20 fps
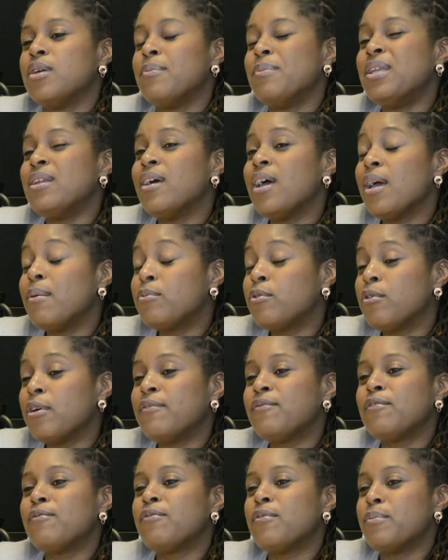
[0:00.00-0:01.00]
I mean, I'm
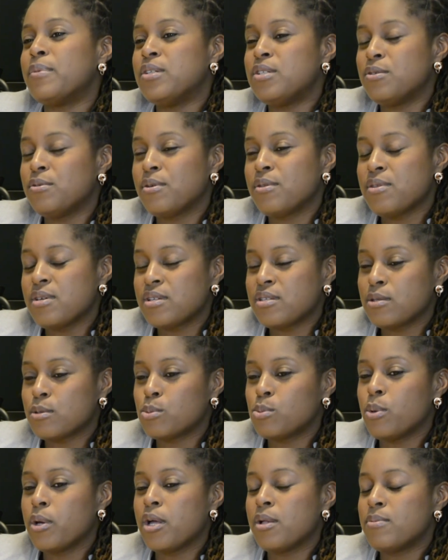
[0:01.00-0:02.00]
grateful for material things as
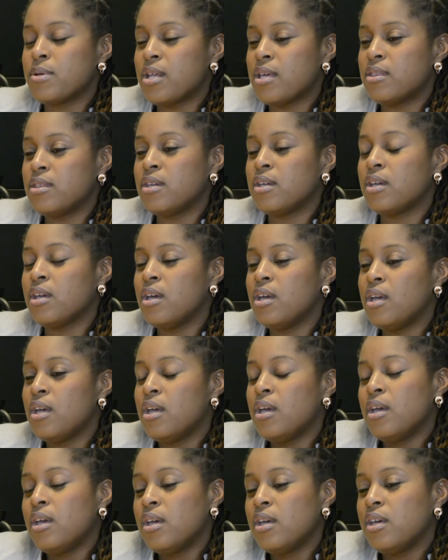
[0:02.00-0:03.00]
well, but I think
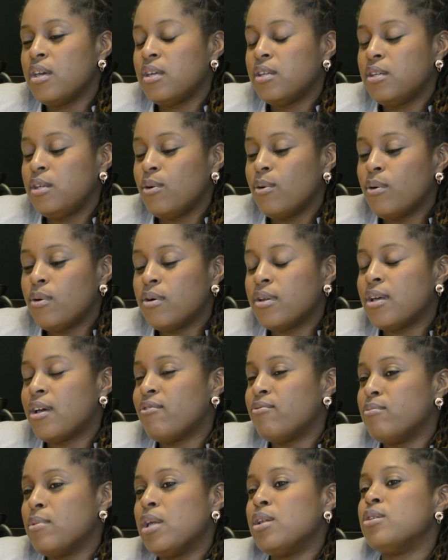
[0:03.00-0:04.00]
the order
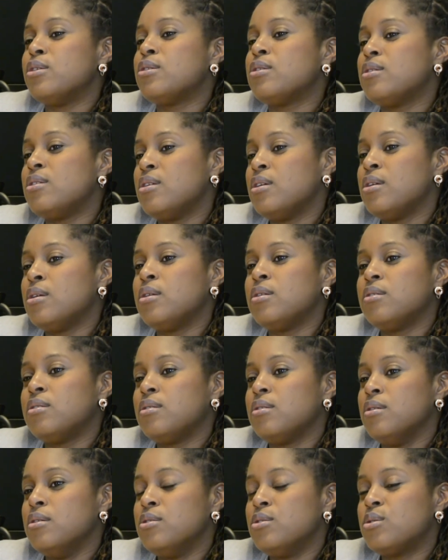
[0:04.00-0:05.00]
I've mentioned it
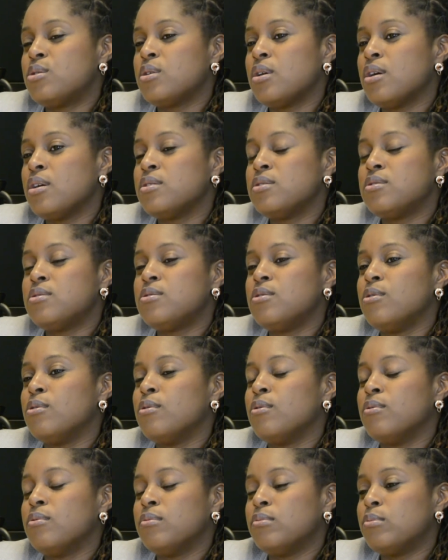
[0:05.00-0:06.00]
is just, you
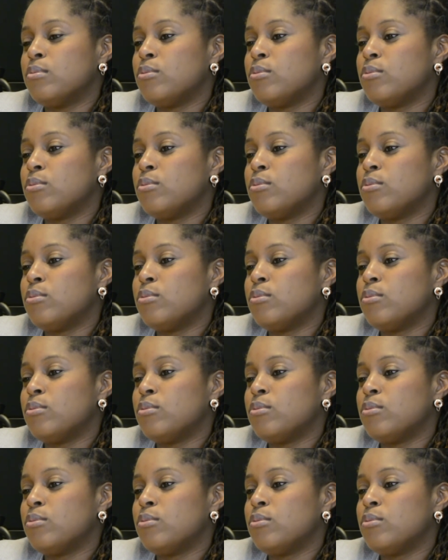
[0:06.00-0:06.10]
know,